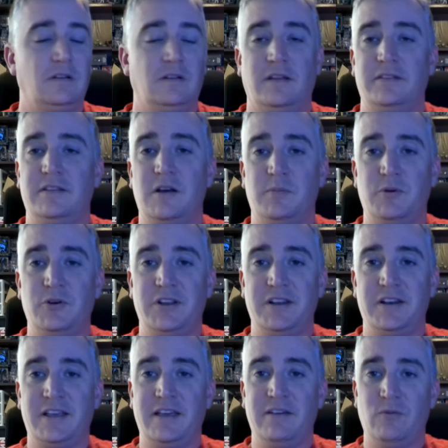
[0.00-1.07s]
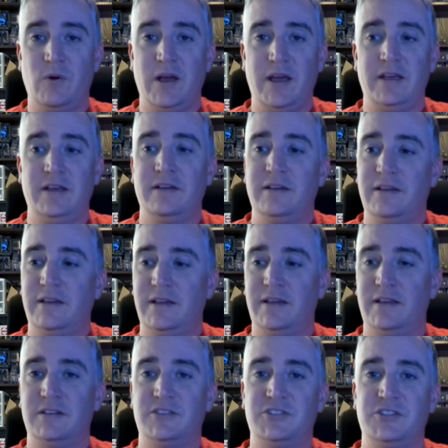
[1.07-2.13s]
I think I'll put it in a giveaway
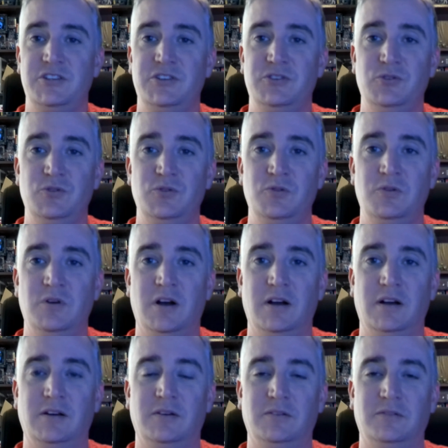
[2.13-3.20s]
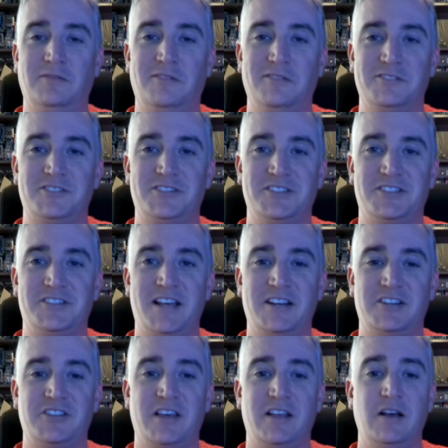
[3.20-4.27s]
and see who wants to
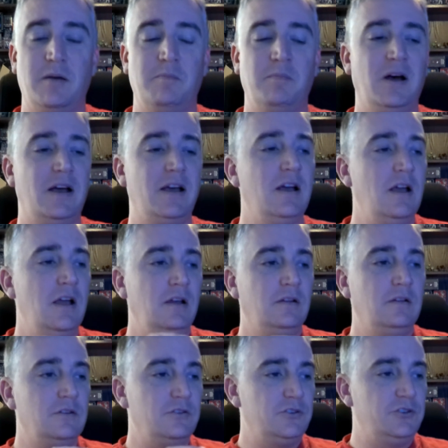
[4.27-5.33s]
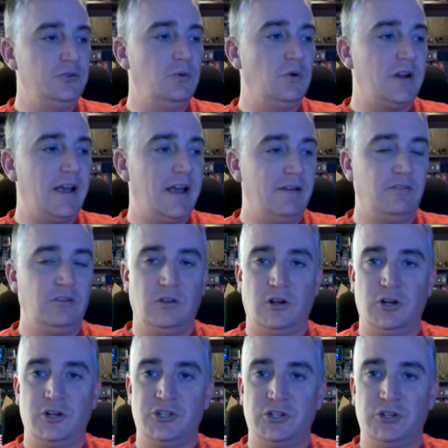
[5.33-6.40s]
snatch that up. But do want to have a
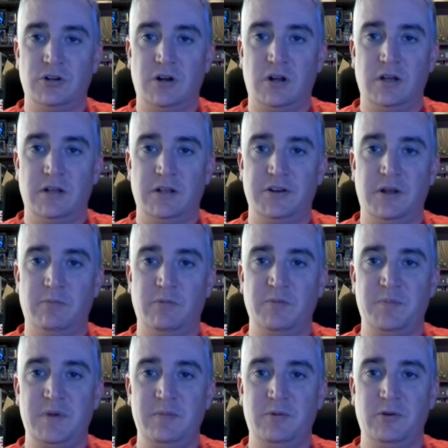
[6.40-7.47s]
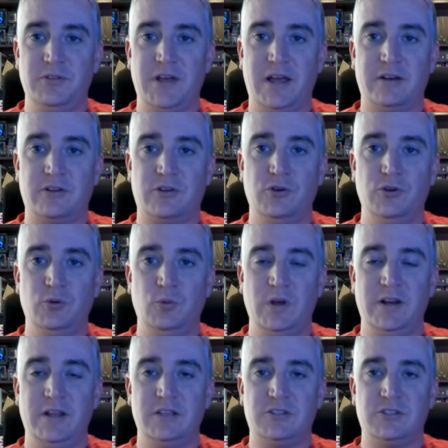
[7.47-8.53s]
larger number of people that could
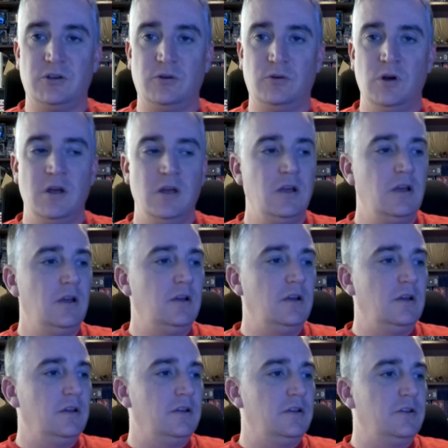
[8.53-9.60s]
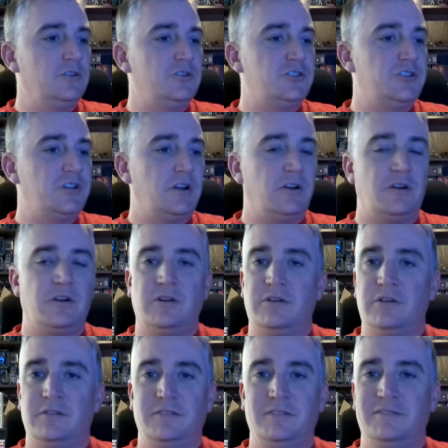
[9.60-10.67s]
win it. So
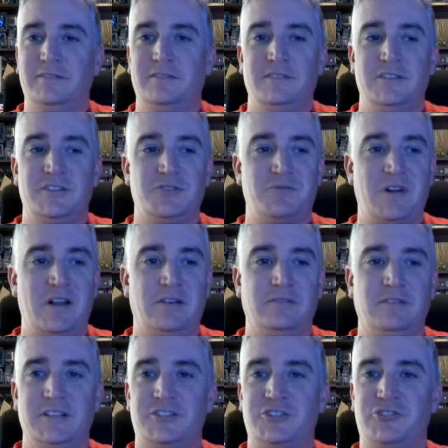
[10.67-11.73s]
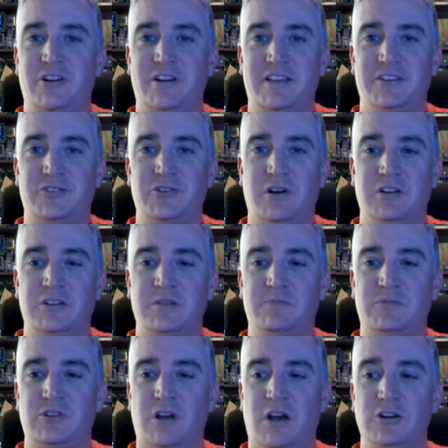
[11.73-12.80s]
share this around. Let's try to get to
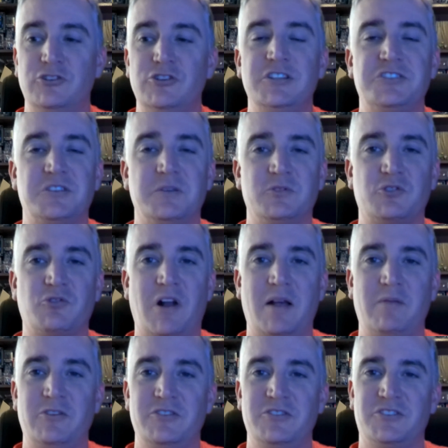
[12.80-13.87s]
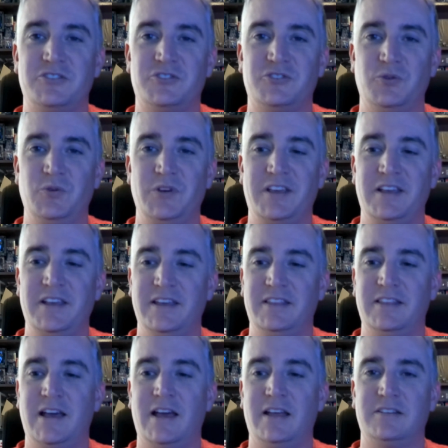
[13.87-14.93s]
100 subscribers so we can
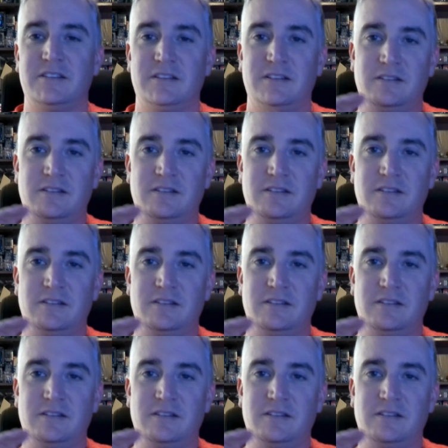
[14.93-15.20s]
get that